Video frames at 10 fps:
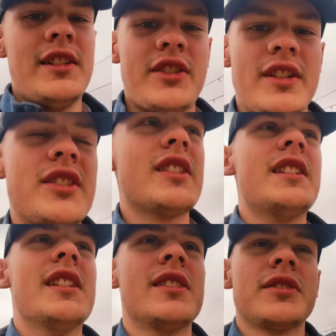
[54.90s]
As you can
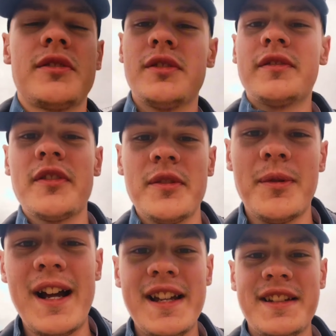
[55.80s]
see, come from the
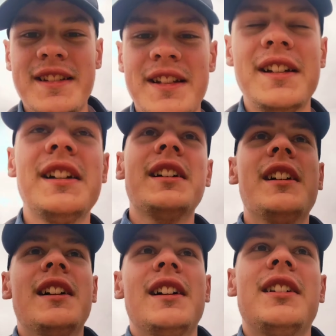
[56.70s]
west,
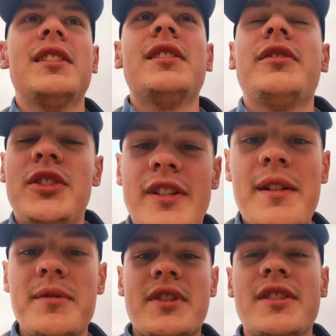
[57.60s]
4
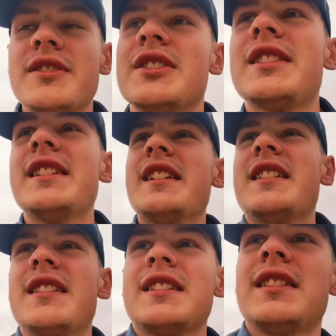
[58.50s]
hours to the
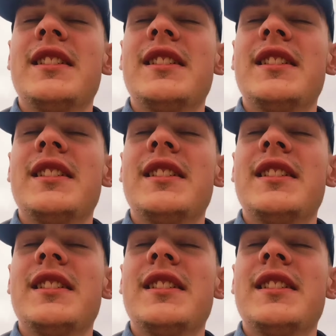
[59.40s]
east.